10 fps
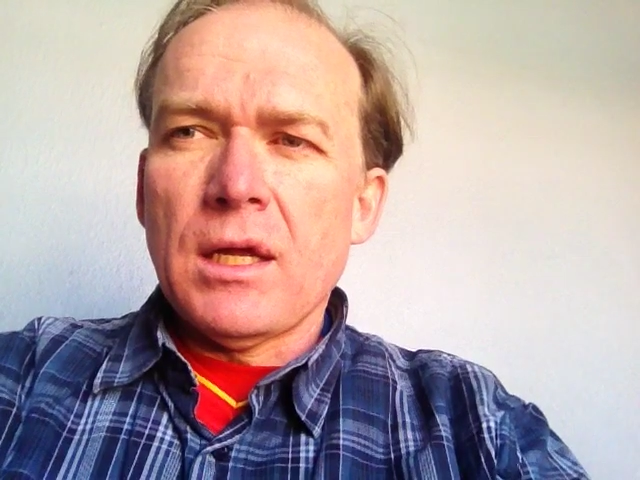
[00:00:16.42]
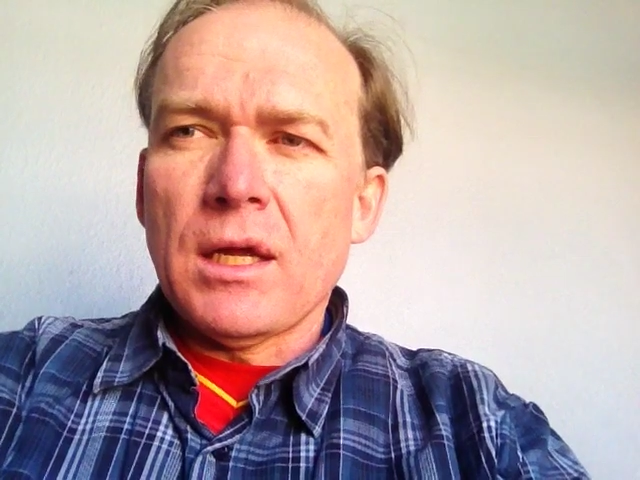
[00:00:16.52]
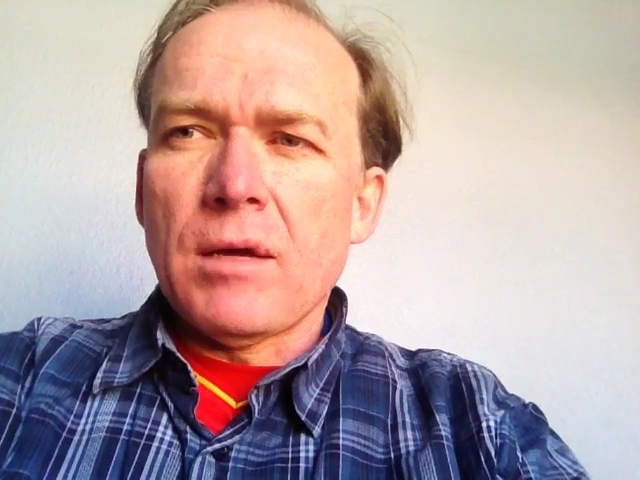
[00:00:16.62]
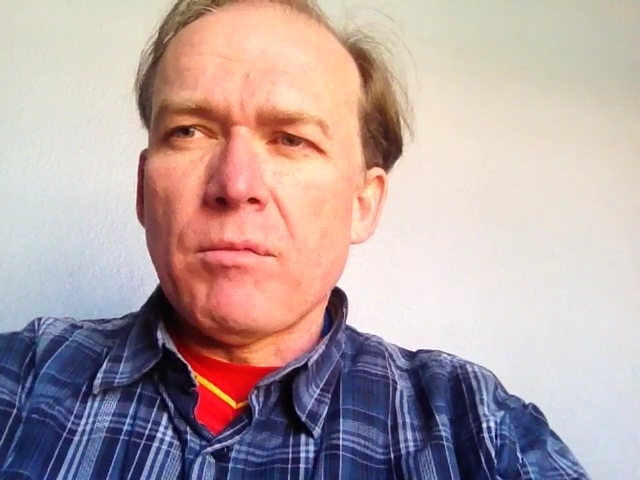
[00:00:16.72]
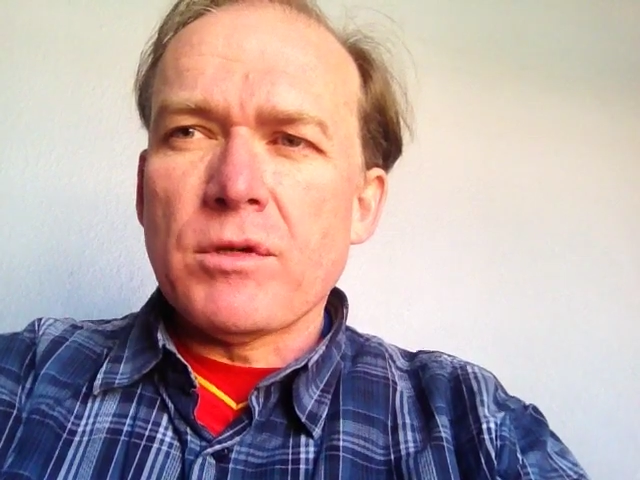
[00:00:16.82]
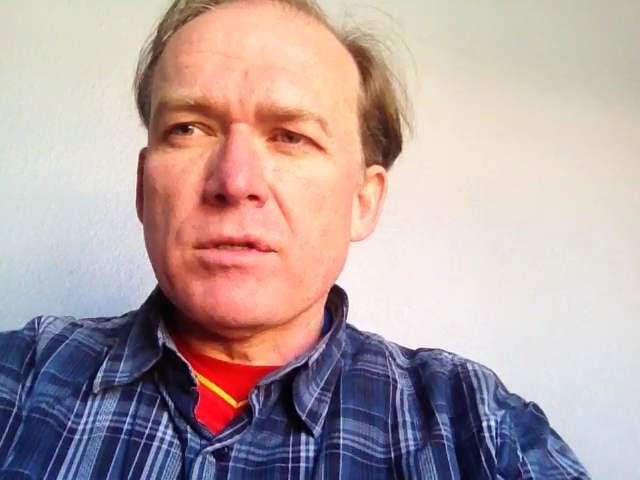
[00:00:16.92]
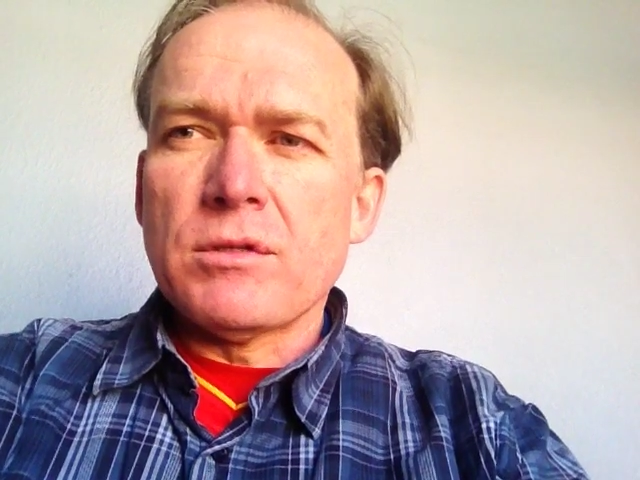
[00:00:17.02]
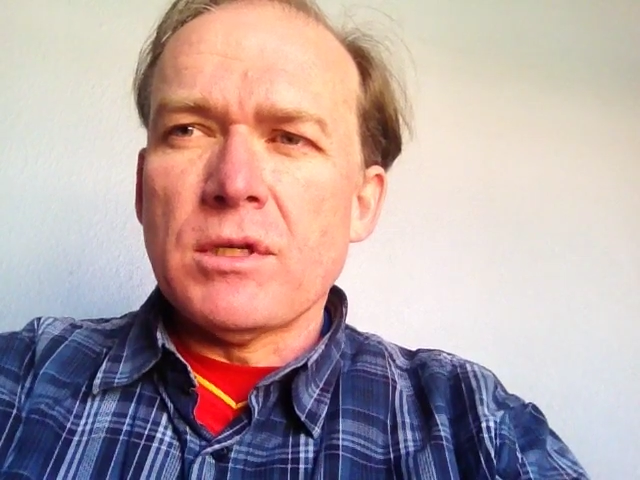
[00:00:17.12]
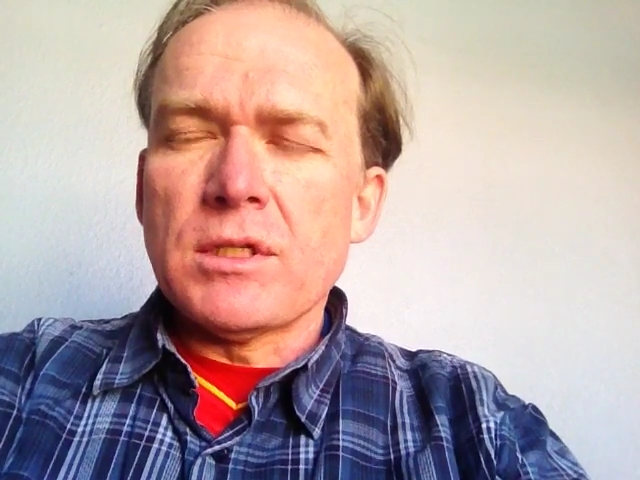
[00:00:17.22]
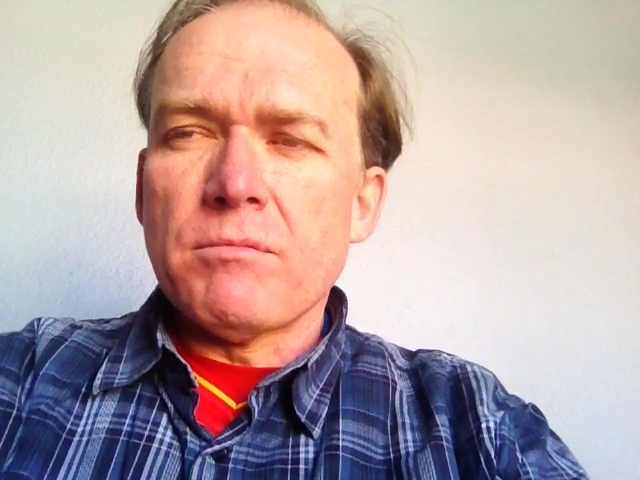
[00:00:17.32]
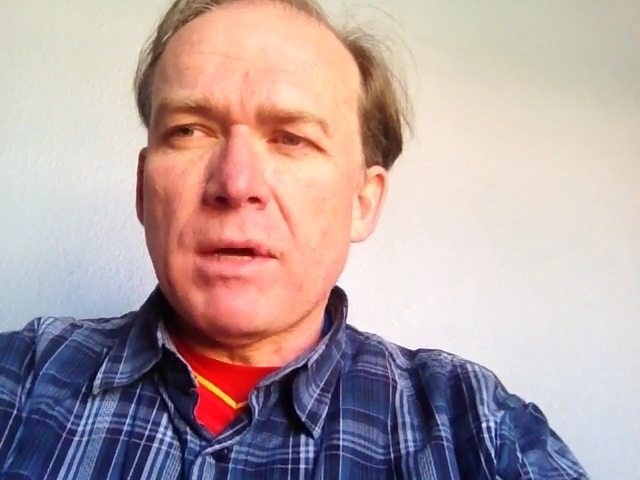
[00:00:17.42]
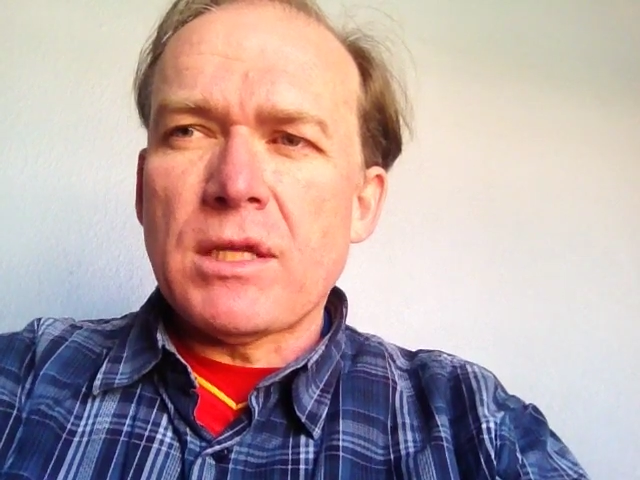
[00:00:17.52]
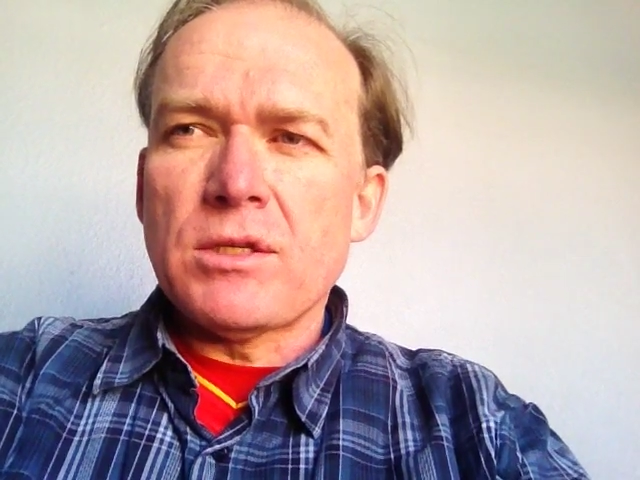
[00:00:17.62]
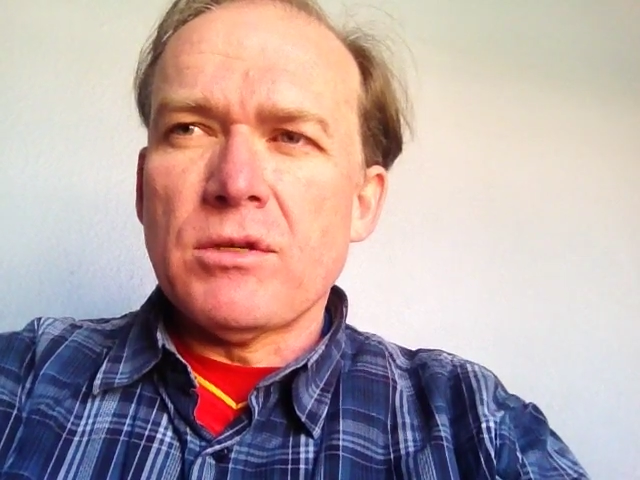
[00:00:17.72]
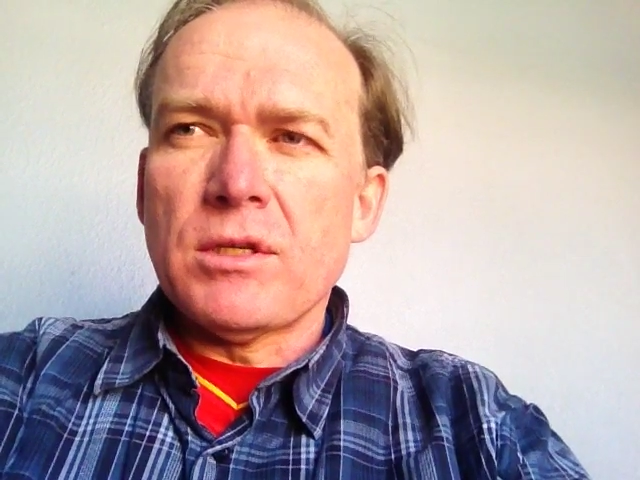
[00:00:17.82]
Um, I'm also doing some
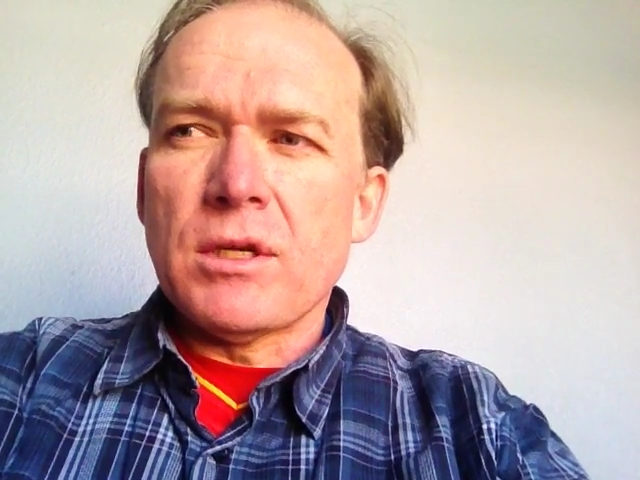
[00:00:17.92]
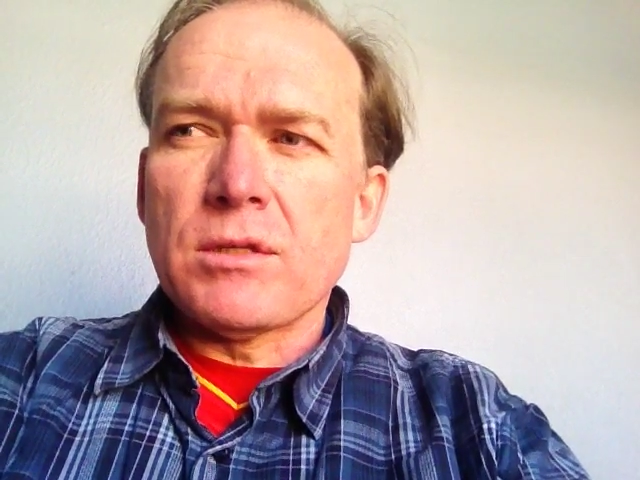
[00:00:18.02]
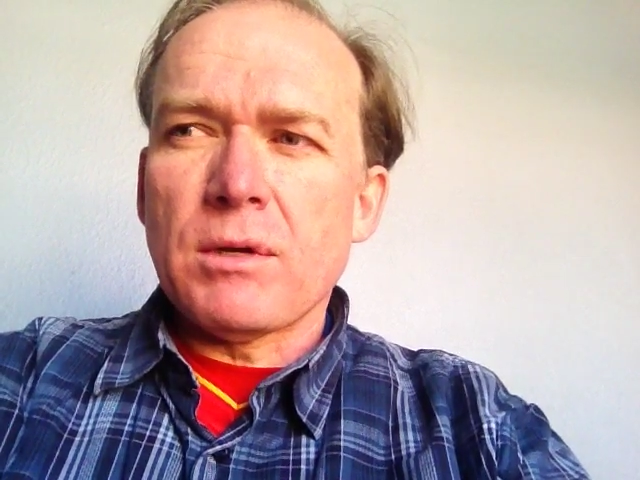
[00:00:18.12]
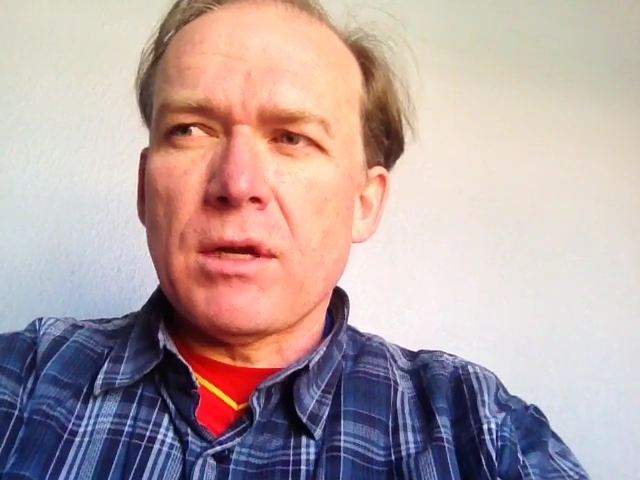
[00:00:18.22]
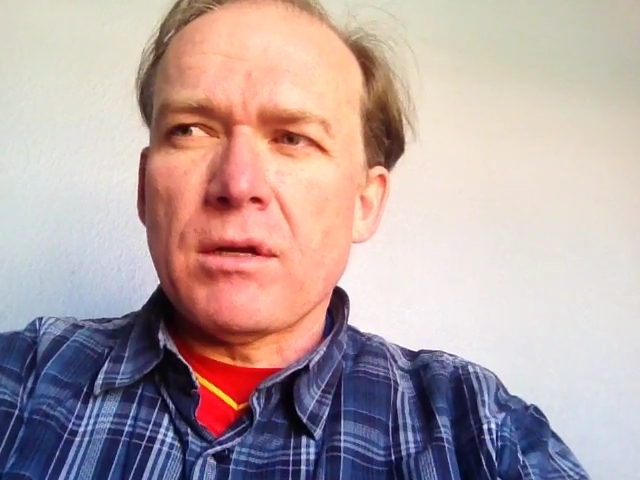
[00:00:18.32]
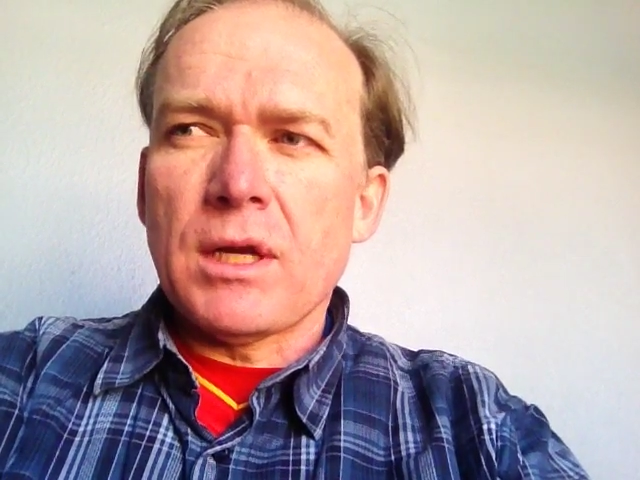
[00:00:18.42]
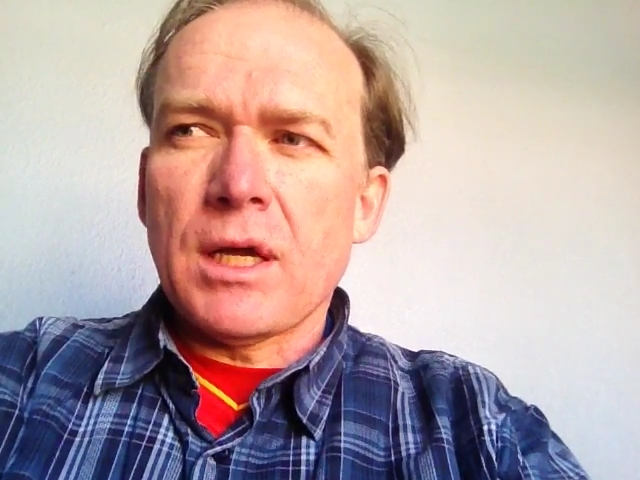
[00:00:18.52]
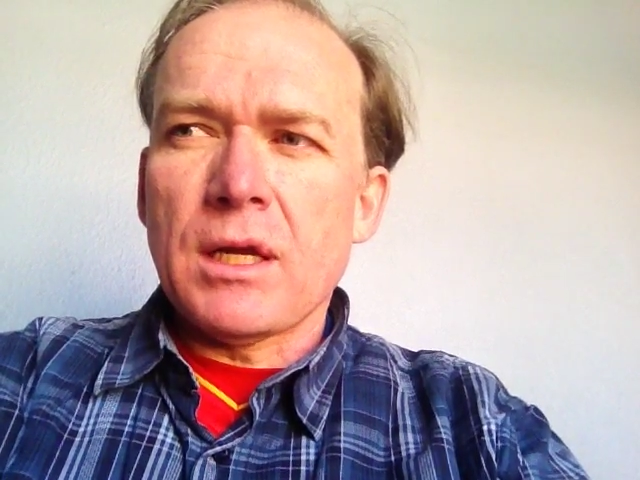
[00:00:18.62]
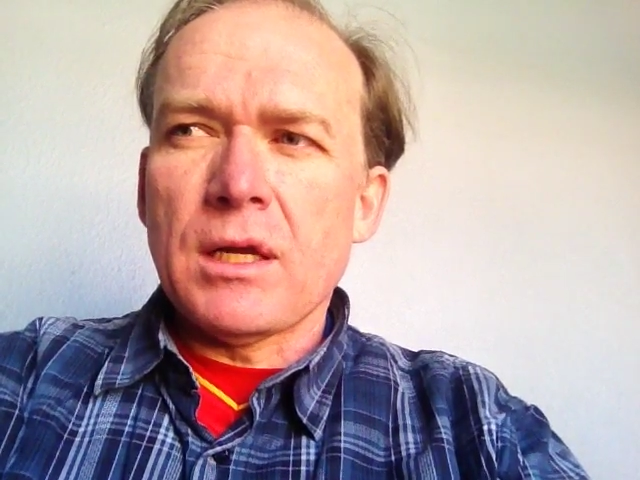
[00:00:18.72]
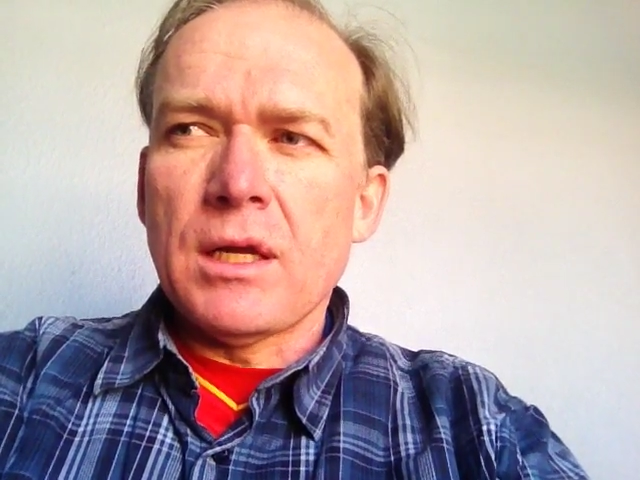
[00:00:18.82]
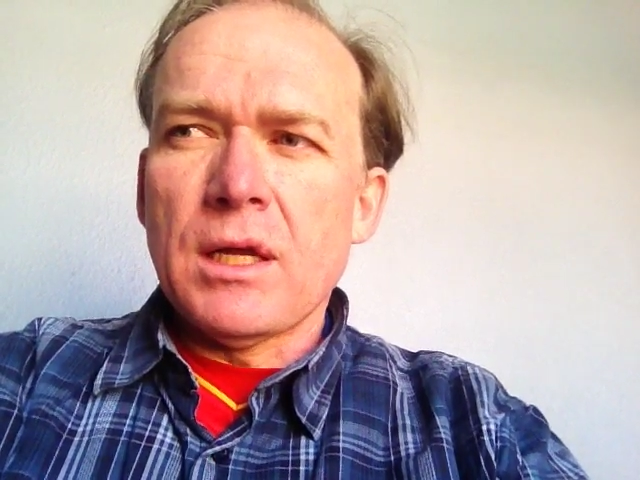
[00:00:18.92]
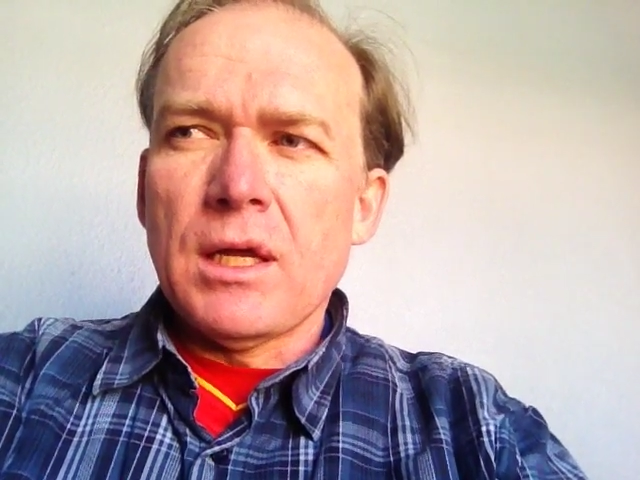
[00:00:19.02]
math tutoring as well online.